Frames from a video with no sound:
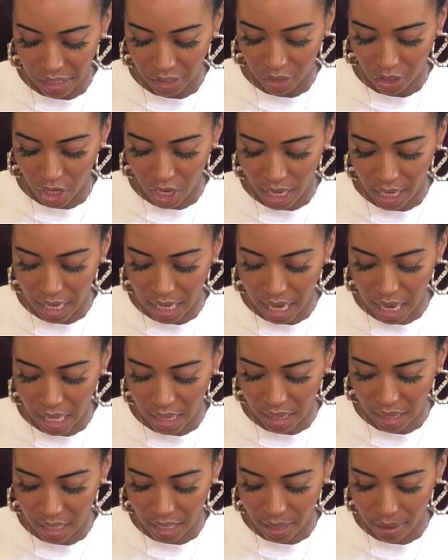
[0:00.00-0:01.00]
So I
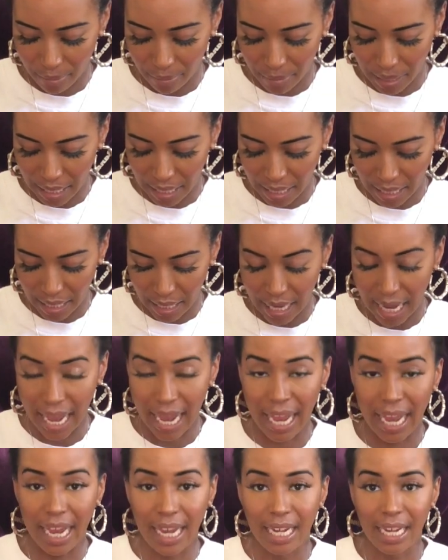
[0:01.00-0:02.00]
got them in
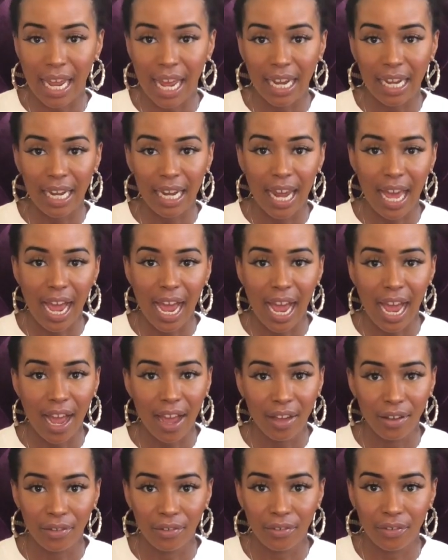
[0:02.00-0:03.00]
a
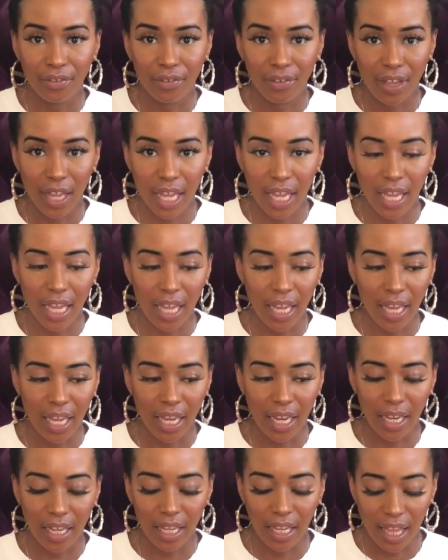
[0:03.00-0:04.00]
9.5
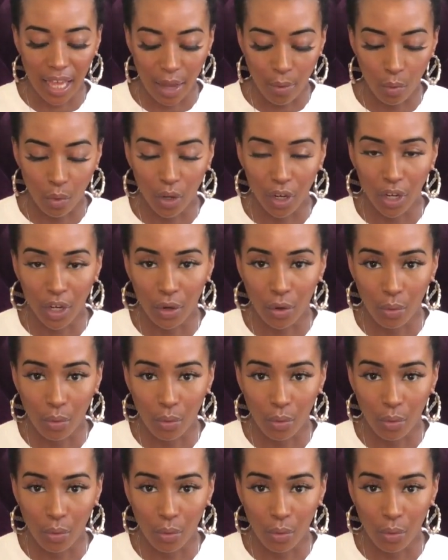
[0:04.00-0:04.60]
and they were